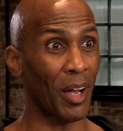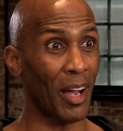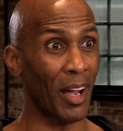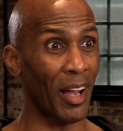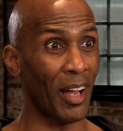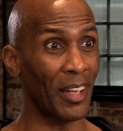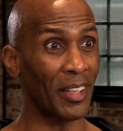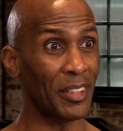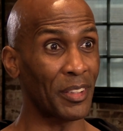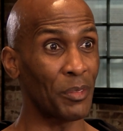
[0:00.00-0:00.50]

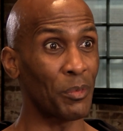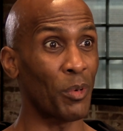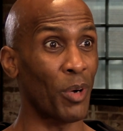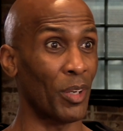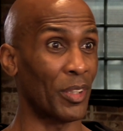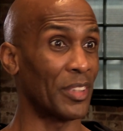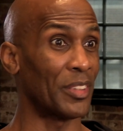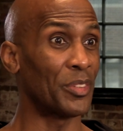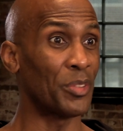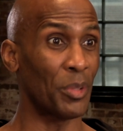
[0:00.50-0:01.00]
I could
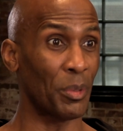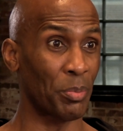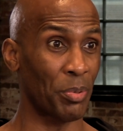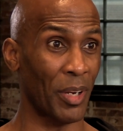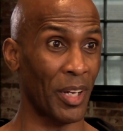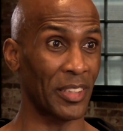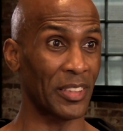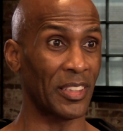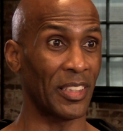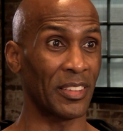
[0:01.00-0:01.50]
walk into a
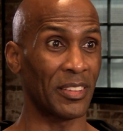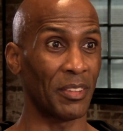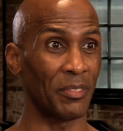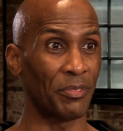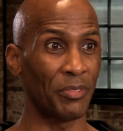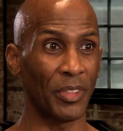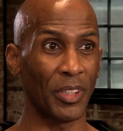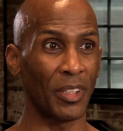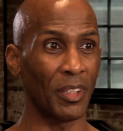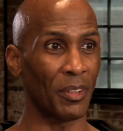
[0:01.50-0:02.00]
process and
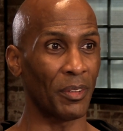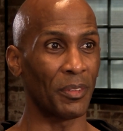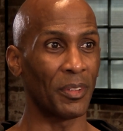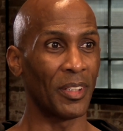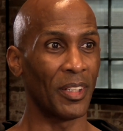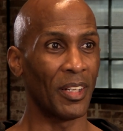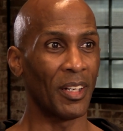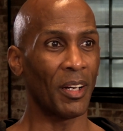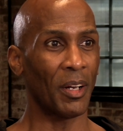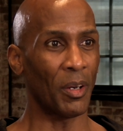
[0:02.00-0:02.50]
feel
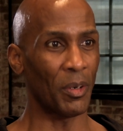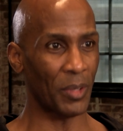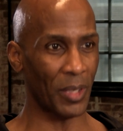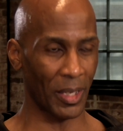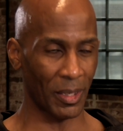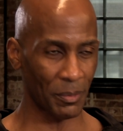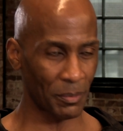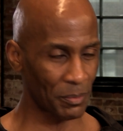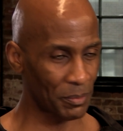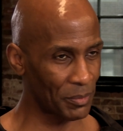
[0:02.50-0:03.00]

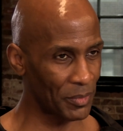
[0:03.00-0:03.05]
okay.